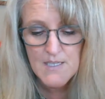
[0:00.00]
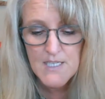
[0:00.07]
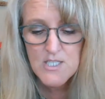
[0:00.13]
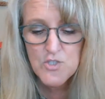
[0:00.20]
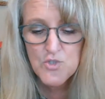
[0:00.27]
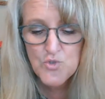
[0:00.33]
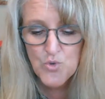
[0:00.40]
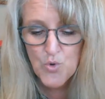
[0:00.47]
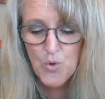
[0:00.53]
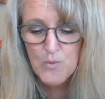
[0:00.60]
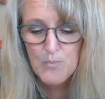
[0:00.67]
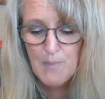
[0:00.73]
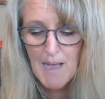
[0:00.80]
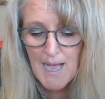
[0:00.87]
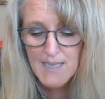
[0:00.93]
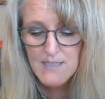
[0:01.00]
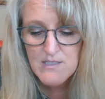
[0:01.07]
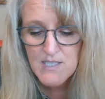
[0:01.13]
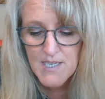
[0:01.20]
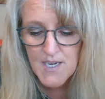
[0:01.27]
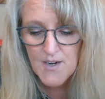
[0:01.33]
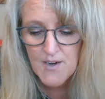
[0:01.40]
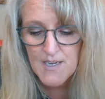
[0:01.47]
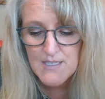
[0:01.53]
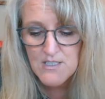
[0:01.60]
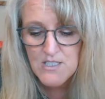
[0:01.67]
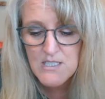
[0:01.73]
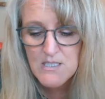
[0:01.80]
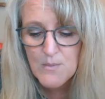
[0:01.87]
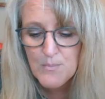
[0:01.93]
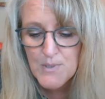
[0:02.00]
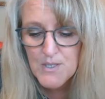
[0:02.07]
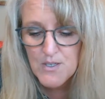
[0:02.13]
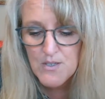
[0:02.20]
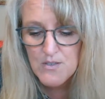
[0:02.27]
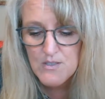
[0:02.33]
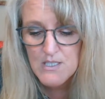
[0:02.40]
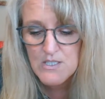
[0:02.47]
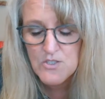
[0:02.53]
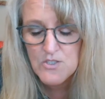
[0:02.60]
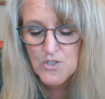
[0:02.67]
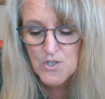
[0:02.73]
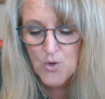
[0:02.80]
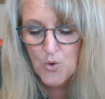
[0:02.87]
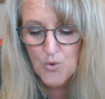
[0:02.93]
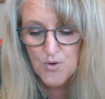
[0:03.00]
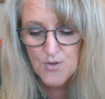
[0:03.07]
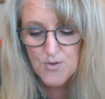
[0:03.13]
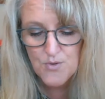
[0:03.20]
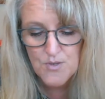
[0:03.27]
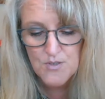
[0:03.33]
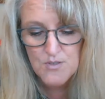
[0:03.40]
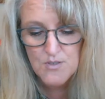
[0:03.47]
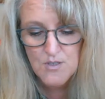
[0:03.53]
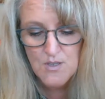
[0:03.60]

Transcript: He strolled past Harry and disappeared into the corridor.